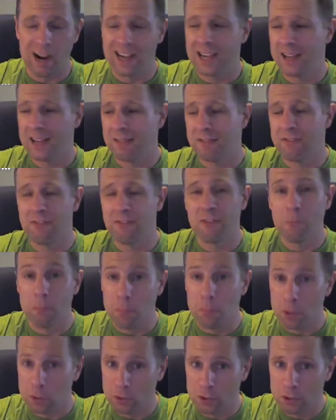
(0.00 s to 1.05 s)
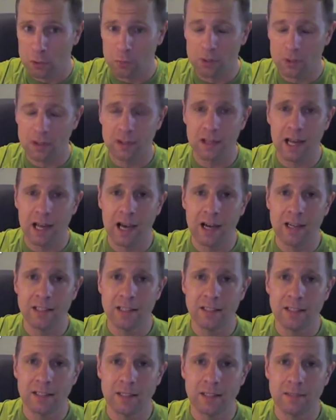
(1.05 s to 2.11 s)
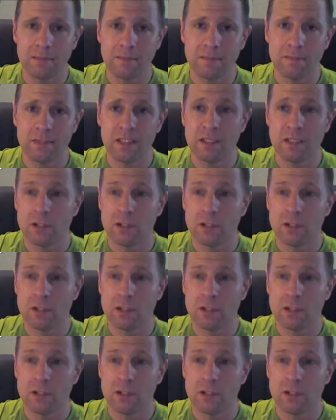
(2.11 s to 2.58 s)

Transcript: When I get familiar with the lines,